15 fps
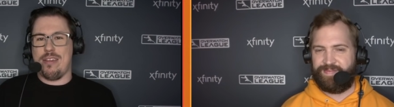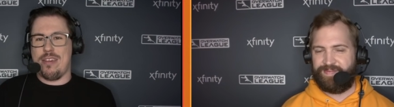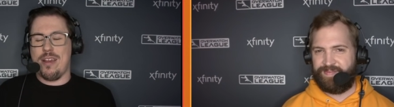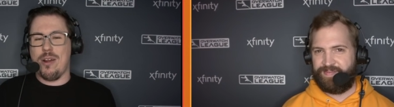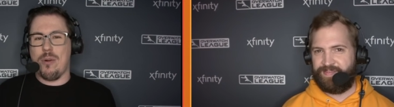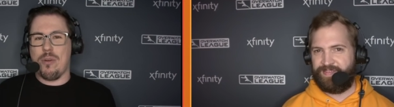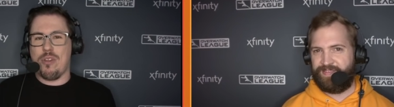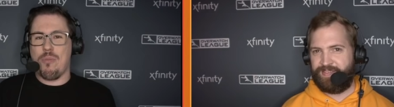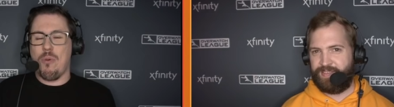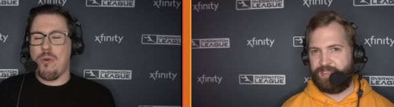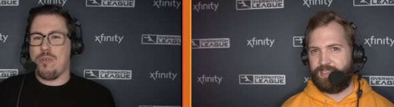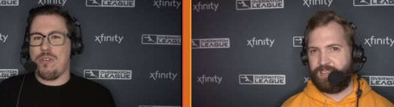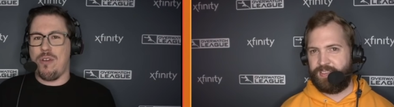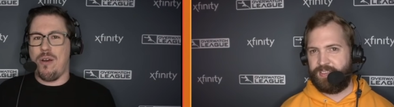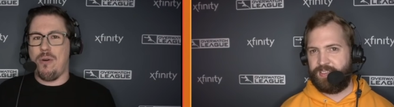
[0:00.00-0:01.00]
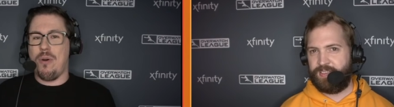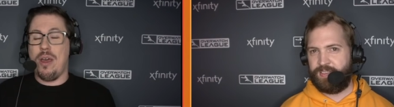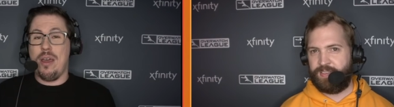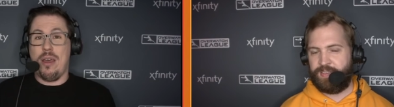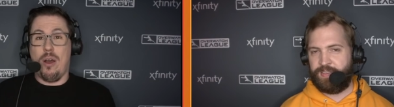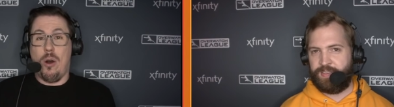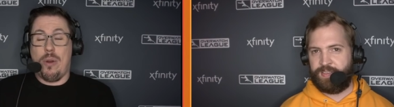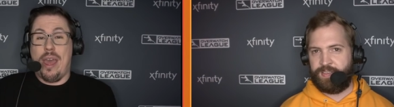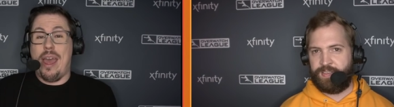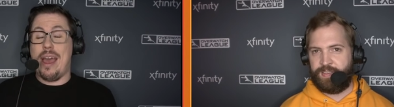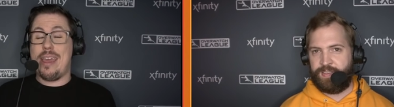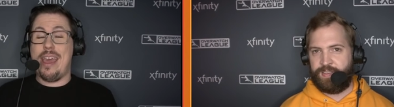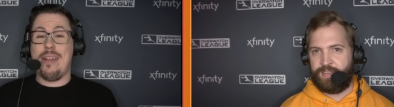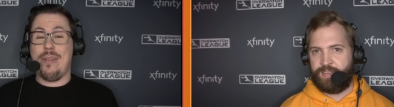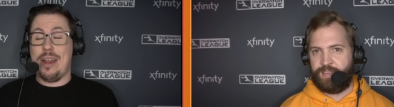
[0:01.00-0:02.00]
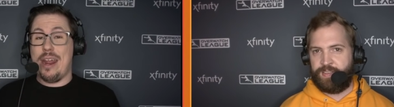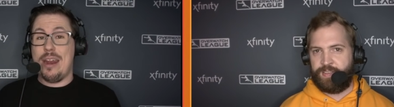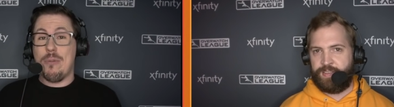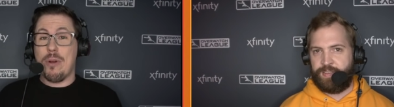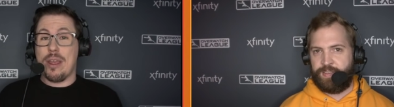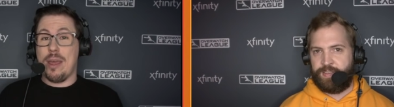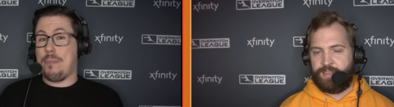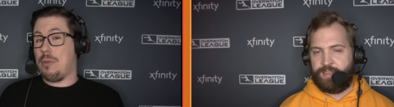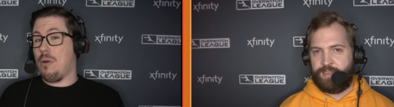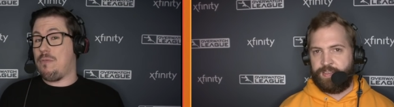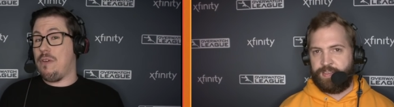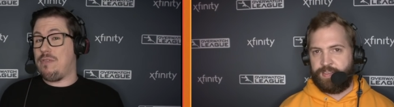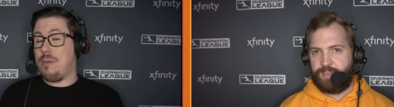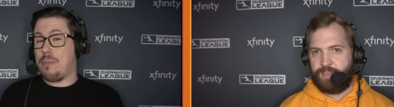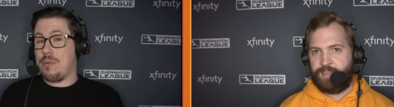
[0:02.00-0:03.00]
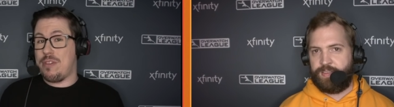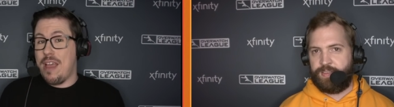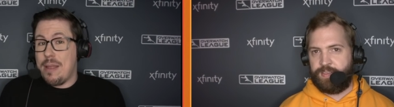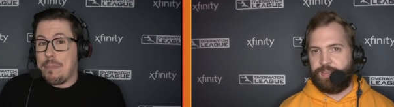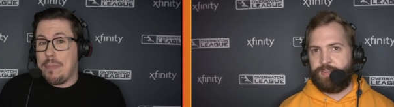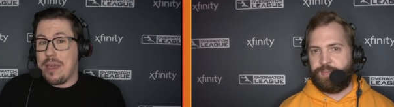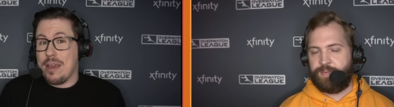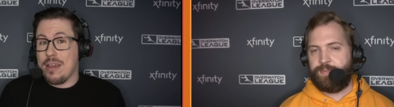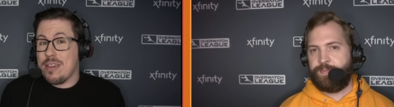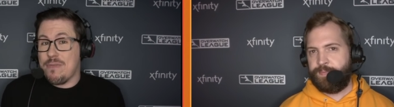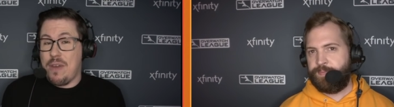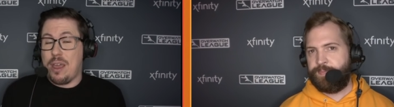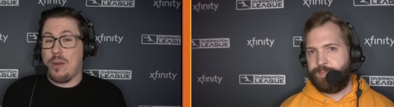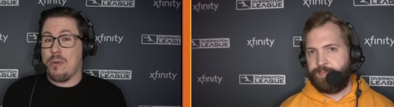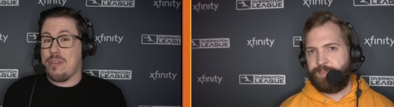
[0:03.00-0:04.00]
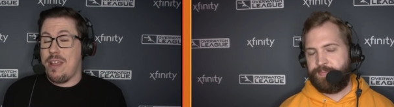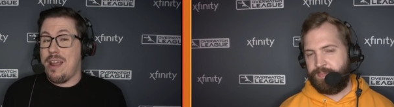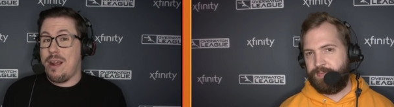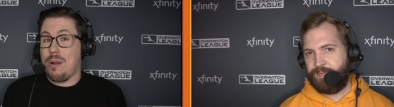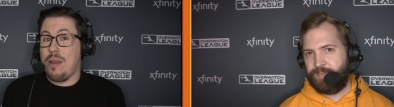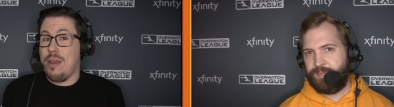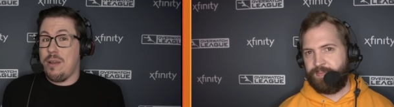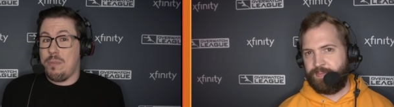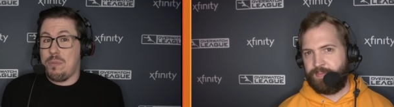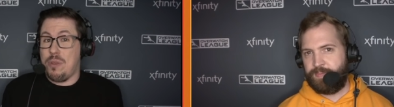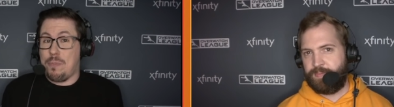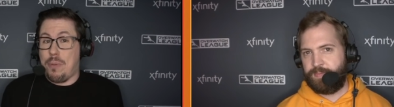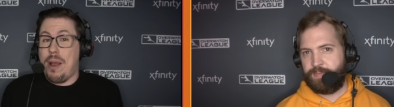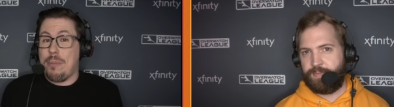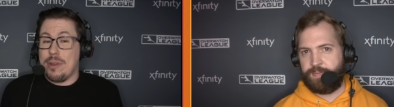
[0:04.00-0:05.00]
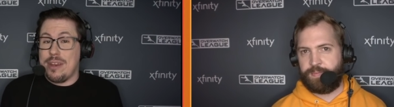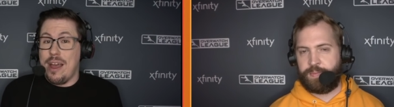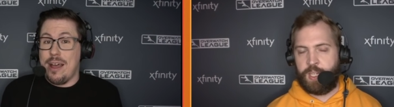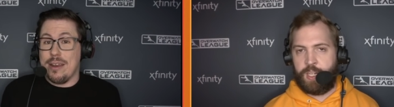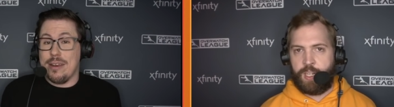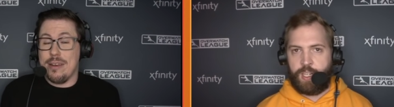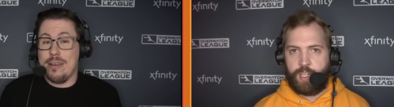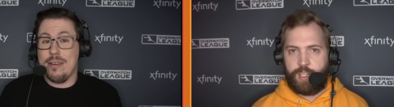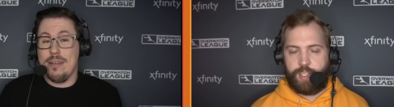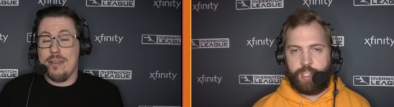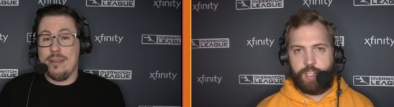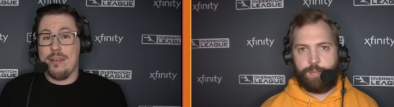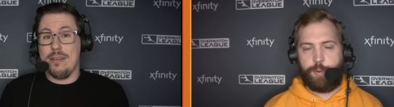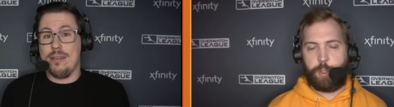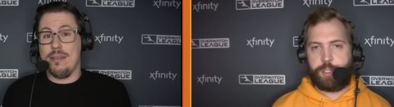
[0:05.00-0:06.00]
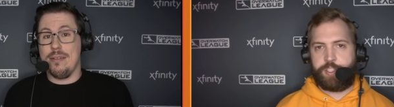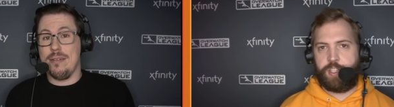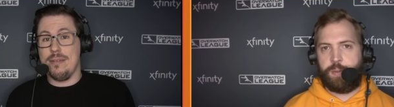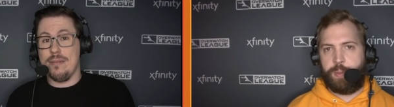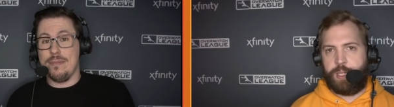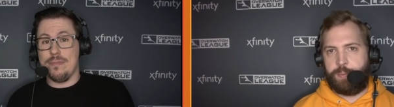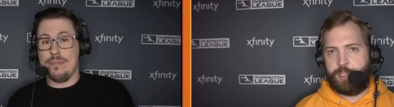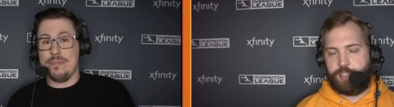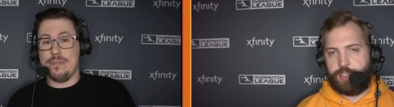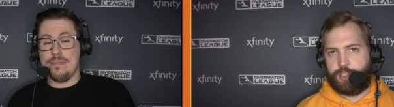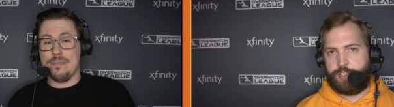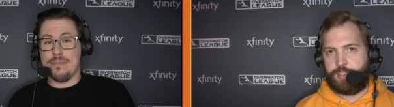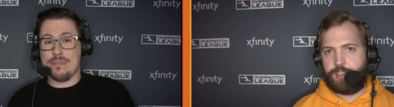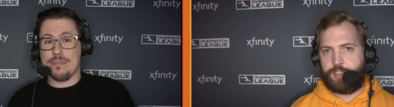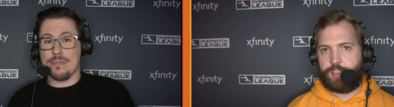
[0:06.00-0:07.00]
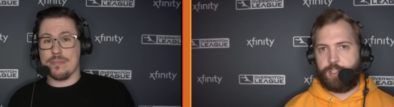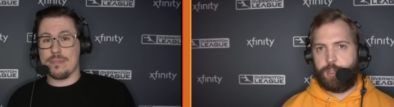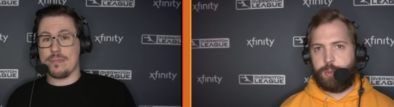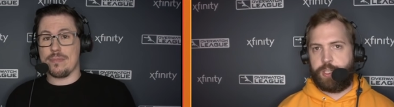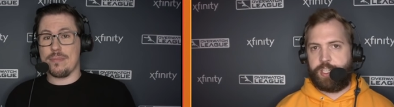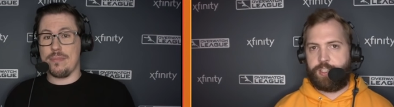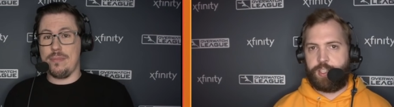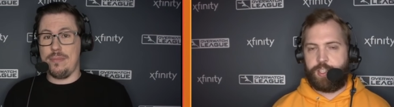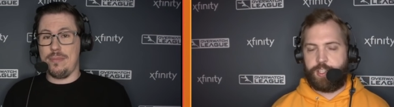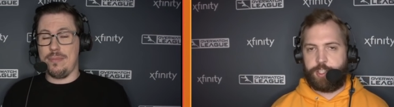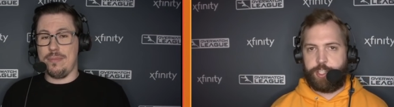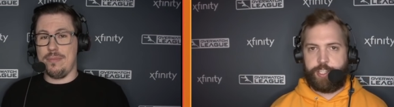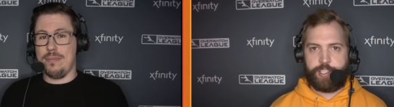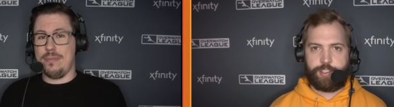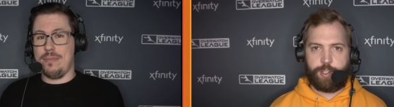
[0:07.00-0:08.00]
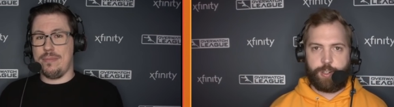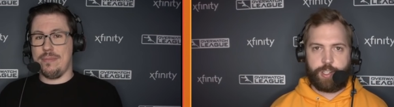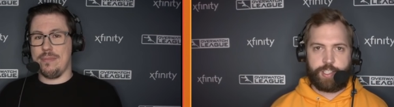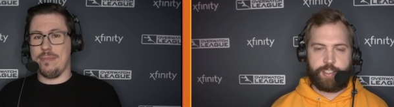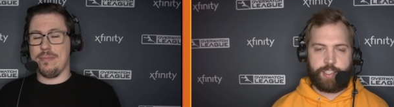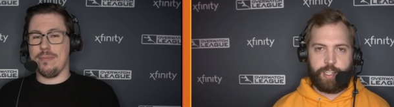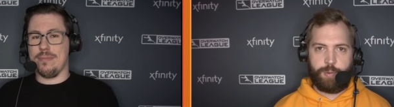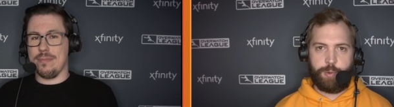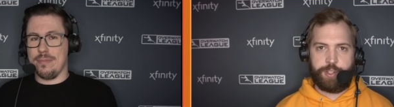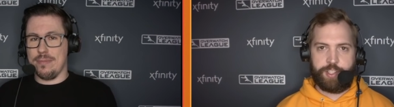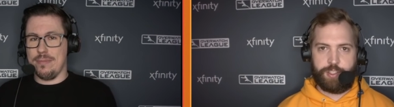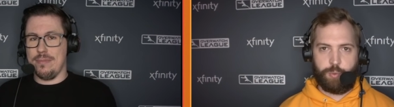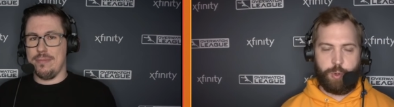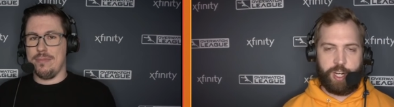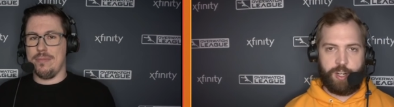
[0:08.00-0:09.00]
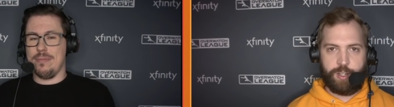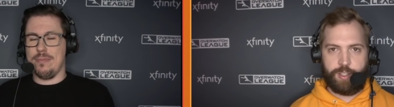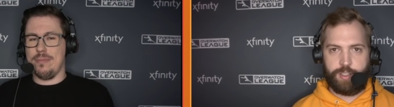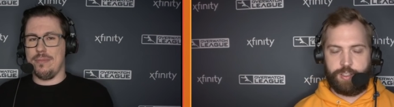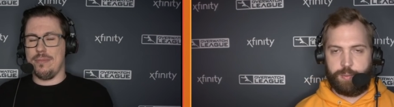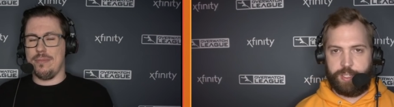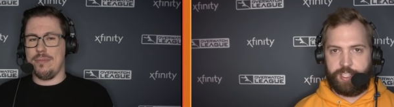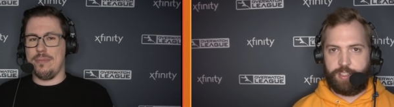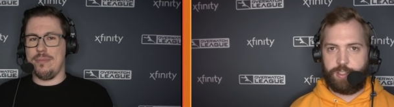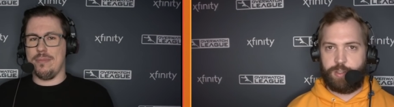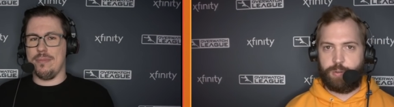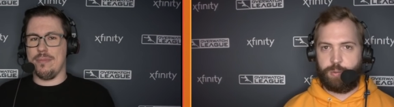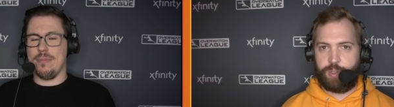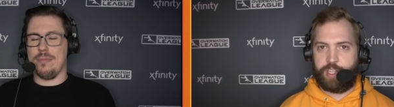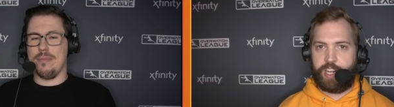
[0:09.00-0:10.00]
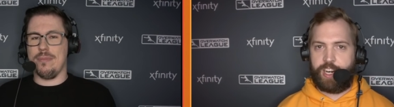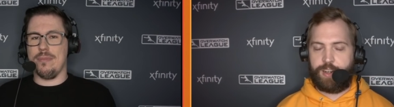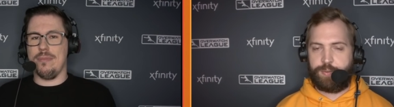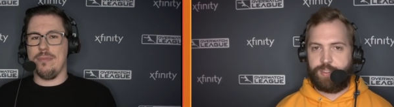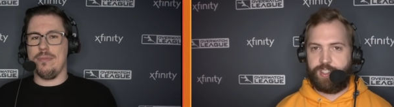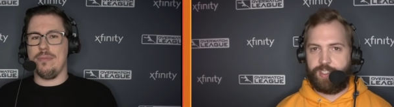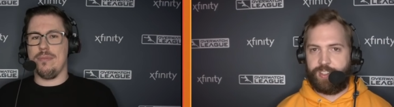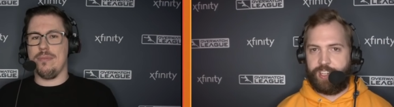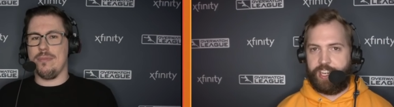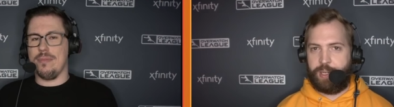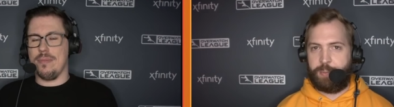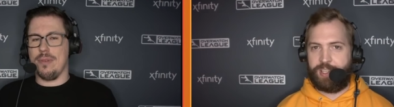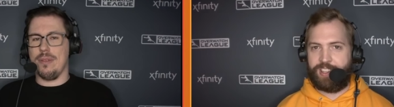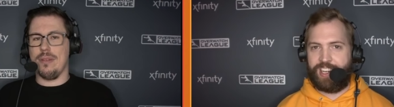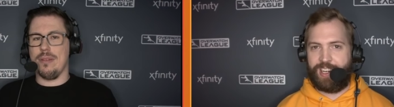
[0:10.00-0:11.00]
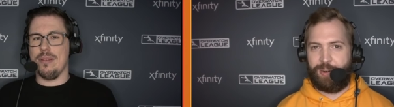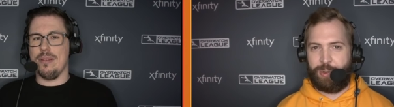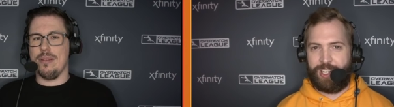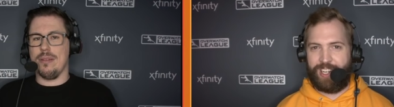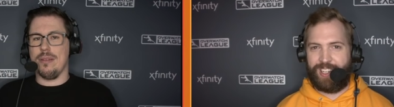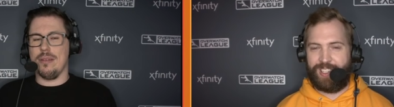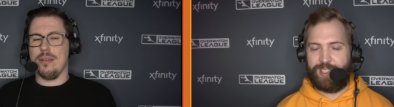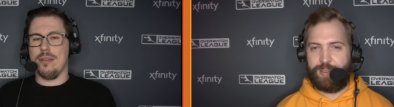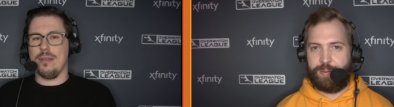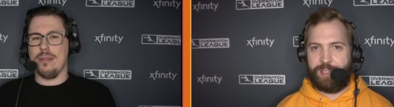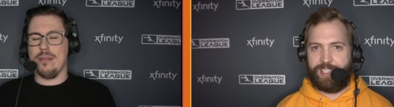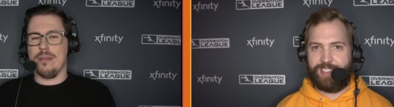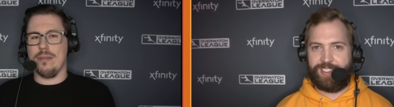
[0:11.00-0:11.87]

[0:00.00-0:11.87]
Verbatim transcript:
Speaker 1: to zero. It's more so, okay, I can't let anyone get below 50% because if that goes there, they're probably done.
Speaker 2: Yeah, the focusing beam is just so easy to chase targets down with as well. I mean, you don't really have to aim it that well.